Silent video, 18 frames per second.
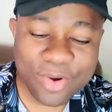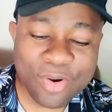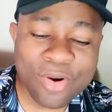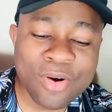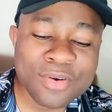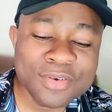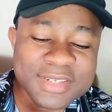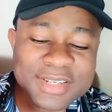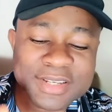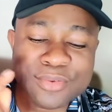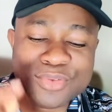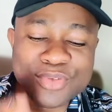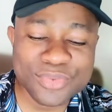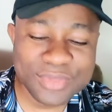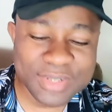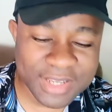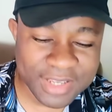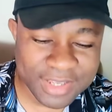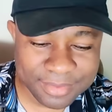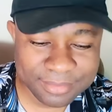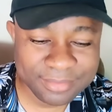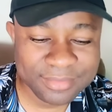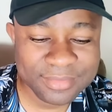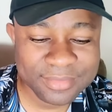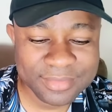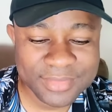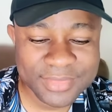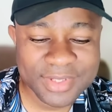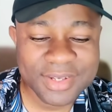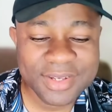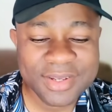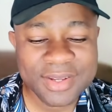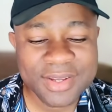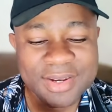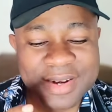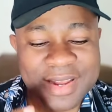Until today,
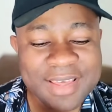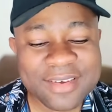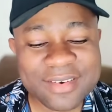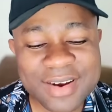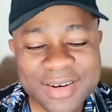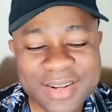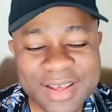Nigerian